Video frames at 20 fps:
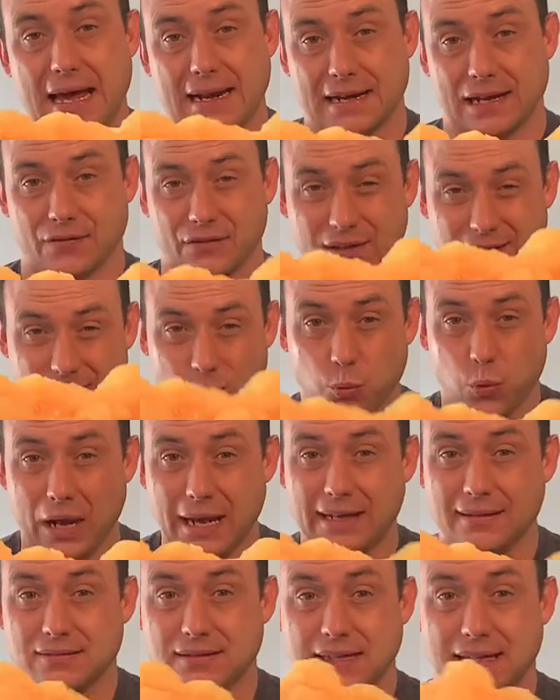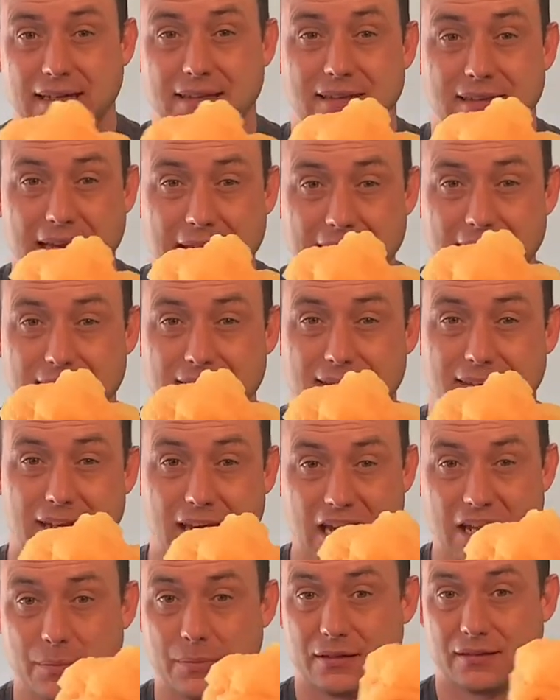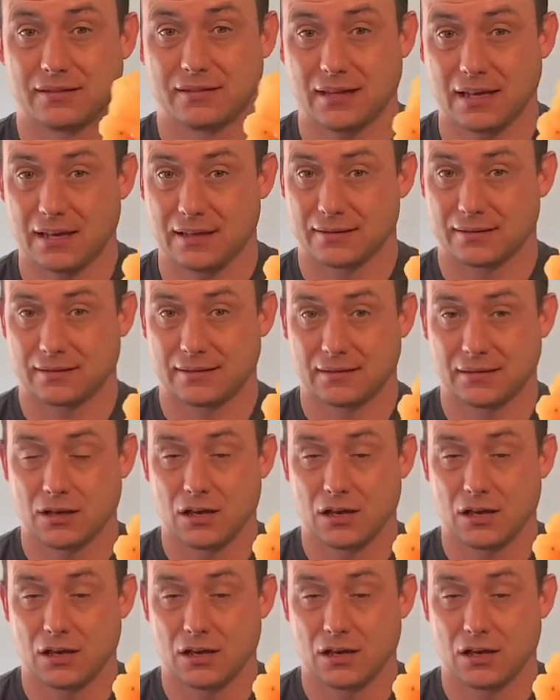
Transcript: Now this weighs the exact same as this.